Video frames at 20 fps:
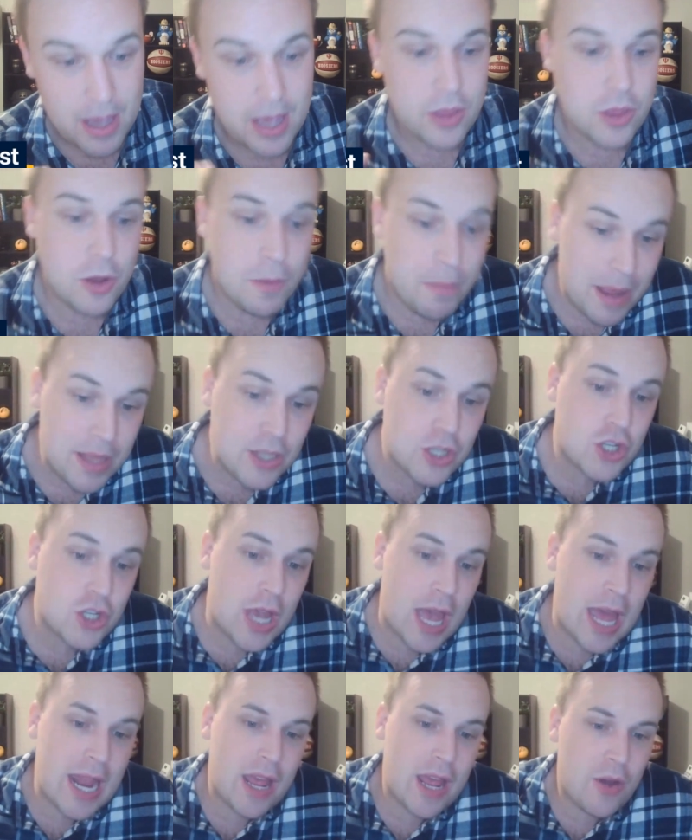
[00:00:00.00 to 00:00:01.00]
Their bench
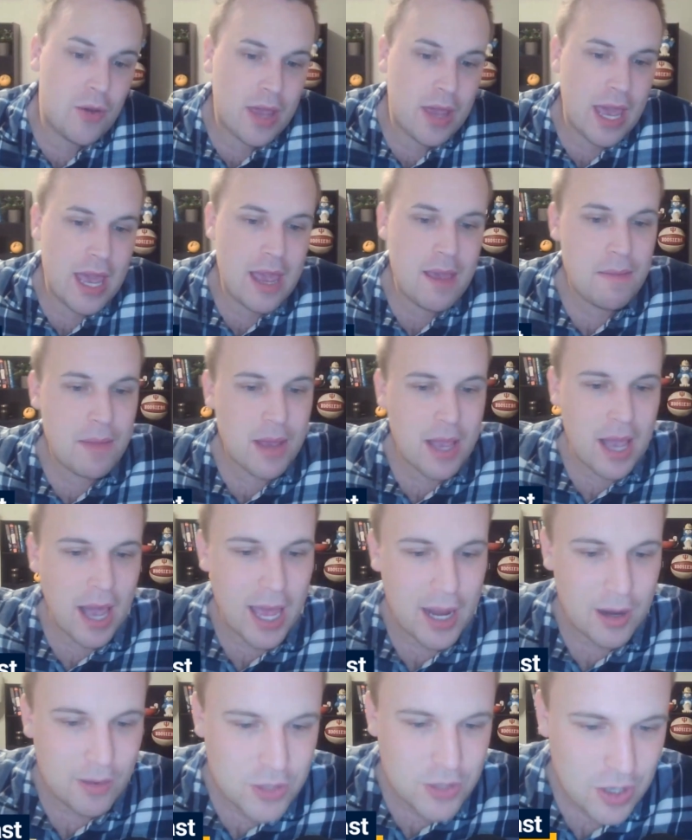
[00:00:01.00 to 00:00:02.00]
shot it. Okay. McConnell was